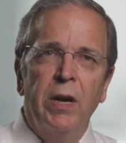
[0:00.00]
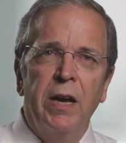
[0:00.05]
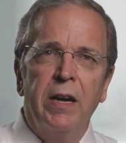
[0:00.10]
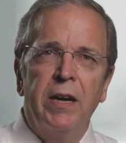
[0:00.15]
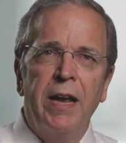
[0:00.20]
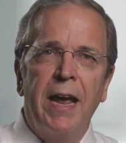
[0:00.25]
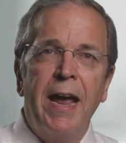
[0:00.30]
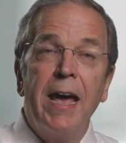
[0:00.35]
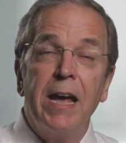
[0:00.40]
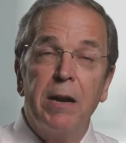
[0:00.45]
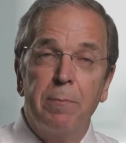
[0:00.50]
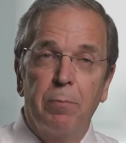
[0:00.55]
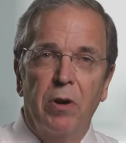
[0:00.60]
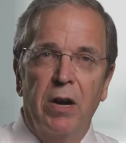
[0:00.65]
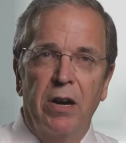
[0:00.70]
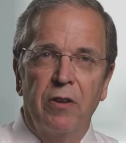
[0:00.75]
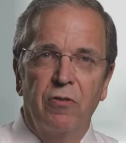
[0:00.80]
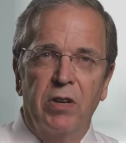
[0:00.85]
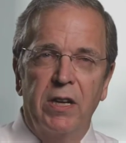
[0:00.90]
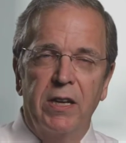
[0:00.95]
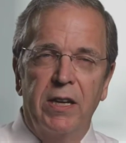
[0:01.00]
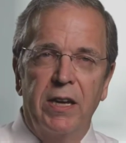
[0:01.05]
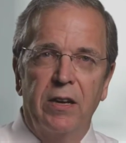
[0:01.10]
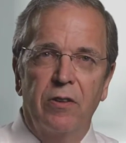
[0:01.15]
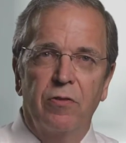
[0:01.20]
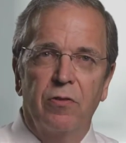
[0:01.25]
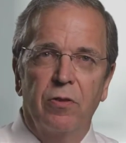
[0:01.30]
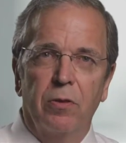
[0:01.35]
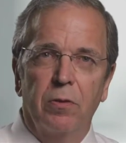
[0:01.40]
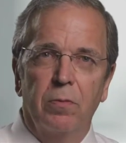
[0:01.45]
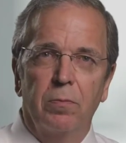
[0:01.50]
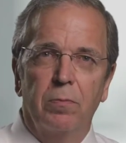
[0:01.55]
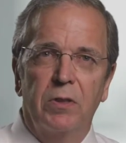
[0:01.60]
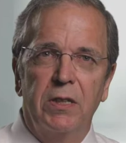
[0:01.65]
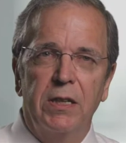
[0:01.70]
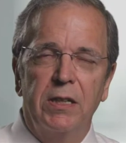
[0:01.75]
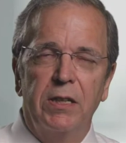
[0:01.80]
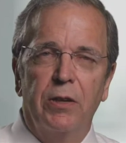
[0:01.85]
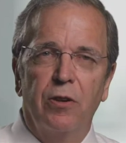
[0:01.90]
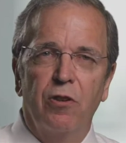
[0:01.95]
had had prostate cancer
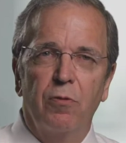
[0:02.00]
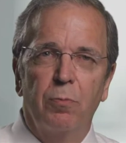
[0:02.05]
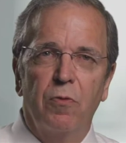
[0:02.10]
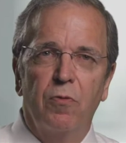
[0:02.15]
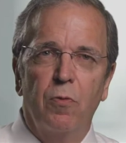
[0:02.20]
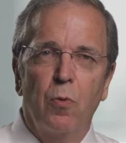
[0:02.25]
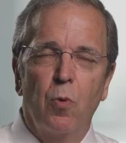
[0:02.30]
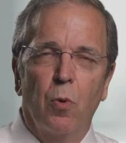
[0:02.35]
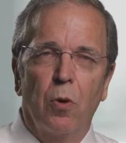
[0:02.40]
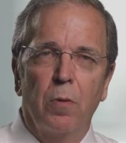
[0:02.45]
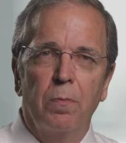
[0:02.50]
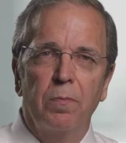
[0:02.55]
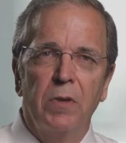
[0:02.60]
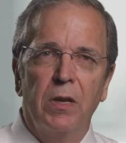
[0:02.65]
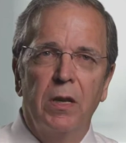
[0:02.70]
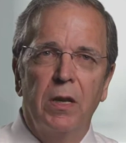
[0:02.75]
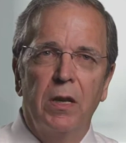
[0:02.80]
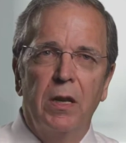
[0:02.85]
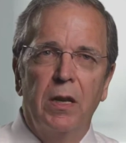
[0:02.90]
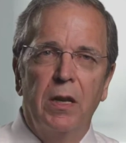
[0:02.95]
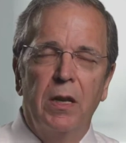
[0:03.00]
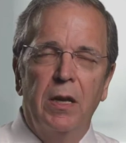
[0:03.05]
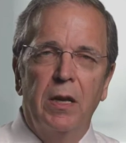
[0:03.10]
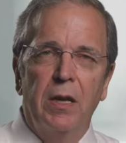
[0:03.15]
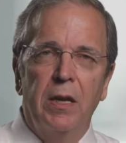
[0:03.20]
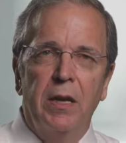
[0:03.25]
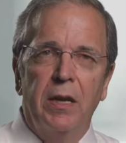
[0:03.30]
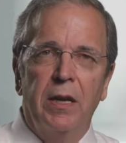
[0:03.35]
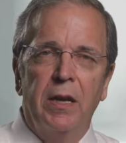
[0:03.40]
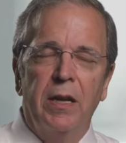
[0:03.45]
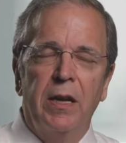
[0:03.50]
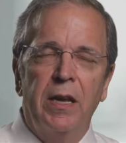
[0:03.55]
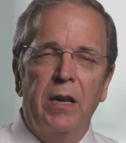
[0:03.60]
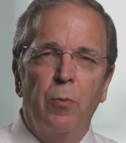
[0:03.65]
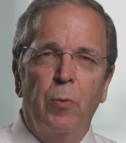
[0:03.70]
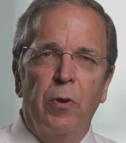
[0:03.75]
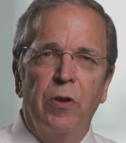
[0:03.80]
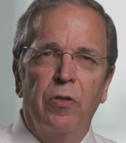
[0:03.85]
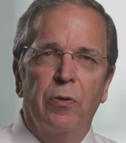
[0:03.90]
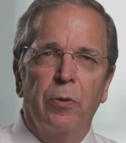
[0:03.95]
10 years before. And he
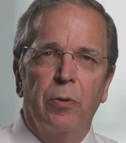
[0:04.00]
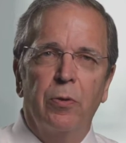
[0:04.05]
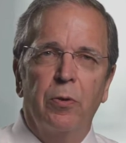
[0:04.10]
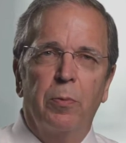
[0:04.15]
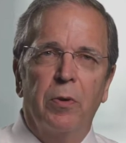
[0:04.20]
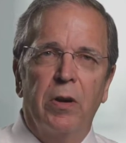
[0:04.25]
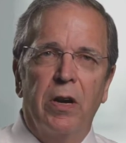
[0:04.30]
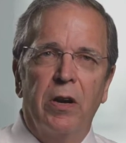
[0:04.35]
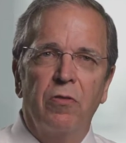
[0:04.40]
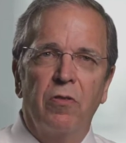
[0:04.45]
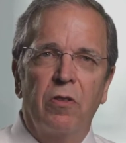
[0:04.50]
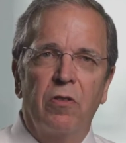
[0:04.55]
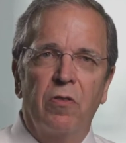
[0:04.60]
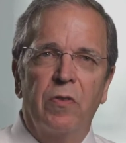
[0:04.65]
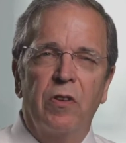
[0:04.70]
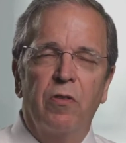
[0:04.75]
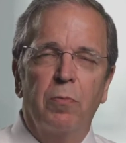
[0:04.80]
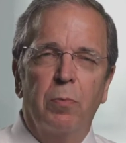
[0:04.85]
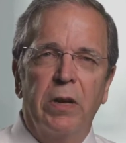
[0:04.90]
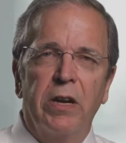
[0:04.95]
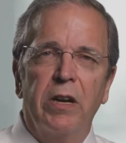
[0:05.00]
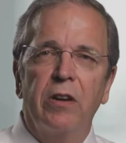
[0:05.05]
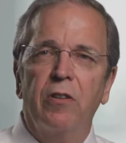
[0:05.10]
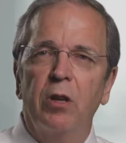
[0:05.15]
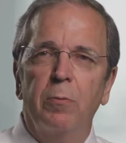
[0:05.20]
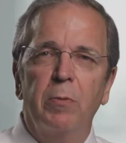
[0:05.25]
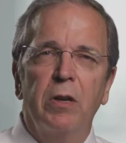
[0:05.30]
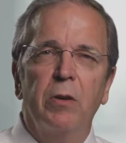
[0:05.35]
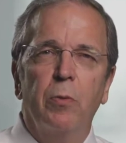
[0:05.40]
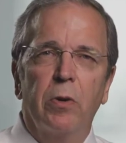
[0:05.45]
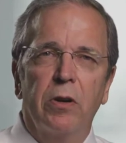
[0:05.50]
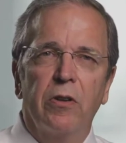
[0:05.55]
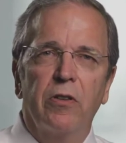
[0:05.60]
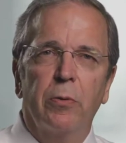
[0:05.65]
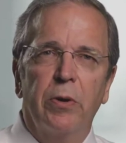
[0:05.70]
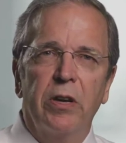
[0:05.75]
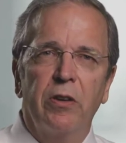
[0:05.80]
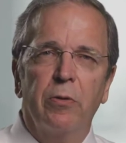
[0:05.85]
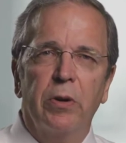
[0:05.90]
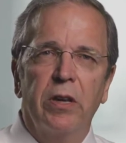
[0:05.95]
went through the process of explaining to me what a
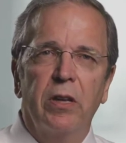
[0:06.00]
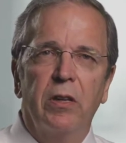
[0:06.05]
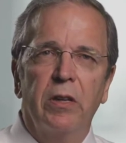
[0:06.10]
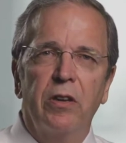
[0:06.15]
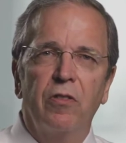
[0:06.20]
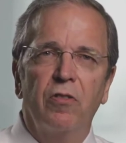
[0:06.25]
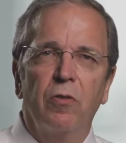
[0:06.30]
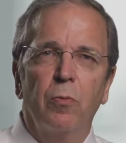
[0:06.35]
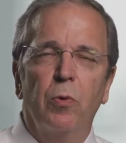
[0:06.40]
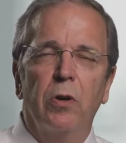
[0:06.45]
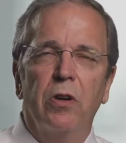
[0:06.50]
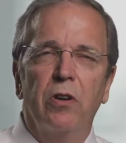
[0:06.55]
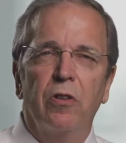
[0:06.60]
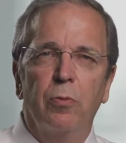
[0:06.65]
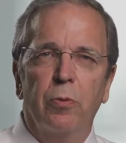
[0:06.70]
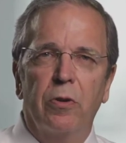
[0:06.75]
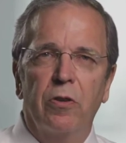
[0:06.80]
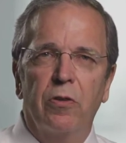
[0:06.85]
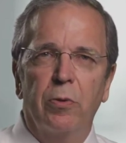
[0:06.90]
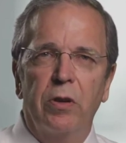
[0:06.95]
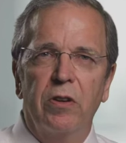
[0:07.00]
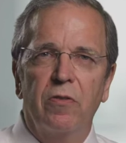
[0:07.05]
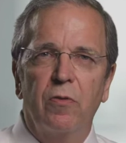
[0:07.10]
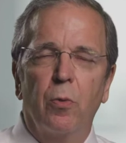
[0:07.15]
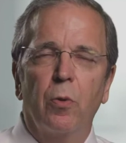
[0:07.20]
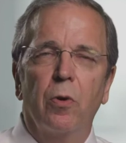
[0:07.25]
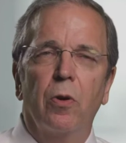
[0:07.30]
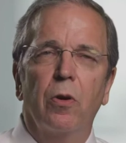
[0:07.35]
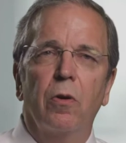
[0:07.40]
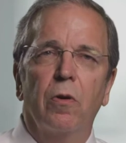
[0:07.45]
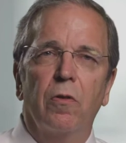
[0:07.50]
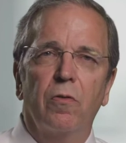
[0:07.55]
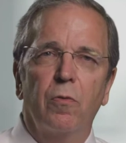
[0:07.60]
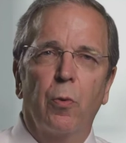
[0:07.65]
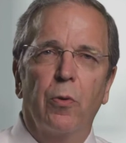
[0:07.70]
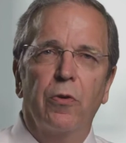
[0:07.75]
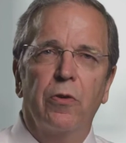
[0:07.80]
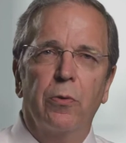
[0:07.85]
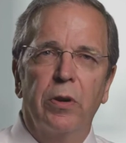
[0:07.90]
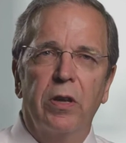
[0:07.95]
3-3 Gleason was, what a 3-4 or
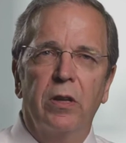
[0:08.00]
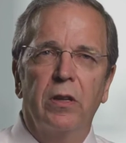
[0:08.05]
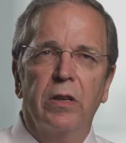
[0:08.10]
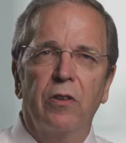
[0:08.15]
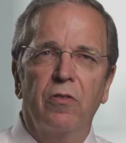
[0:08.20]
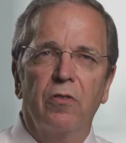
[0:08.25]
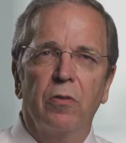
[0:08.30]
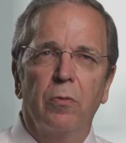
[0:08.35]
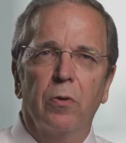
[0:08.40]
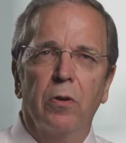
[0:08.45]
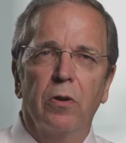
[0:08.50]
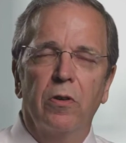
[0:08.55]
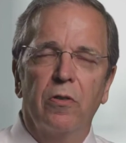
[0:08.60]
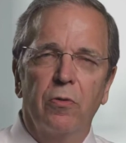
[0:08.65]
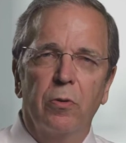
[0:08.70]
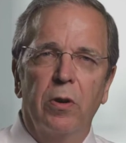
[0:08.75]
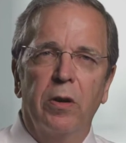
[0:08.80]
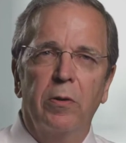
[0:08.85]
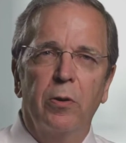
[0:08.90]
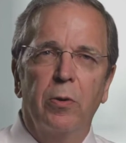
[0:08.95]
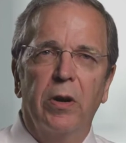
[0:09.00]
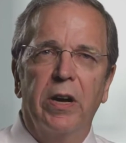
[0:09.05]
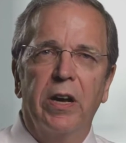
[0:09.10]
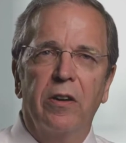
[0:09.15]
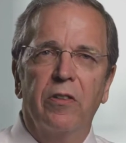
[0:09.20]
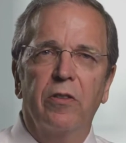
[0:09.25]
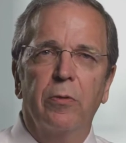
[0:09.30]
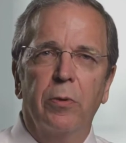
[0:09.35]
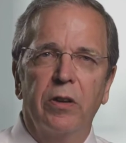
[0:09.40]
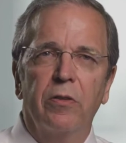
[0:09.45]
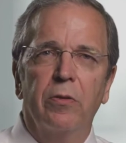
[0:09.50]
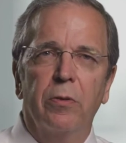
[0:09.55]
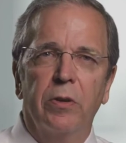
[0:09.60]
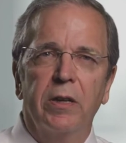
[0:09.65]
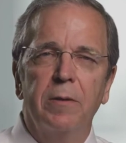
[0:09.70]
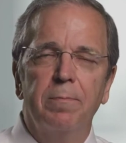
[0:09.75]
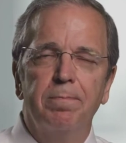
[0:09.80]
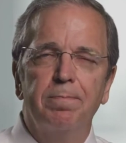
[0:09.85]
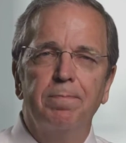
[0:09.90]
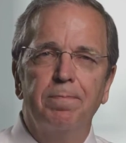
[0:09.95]
4-3 Gleason were. So I knew I had a
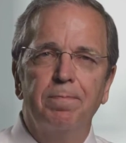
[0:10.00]
3-3.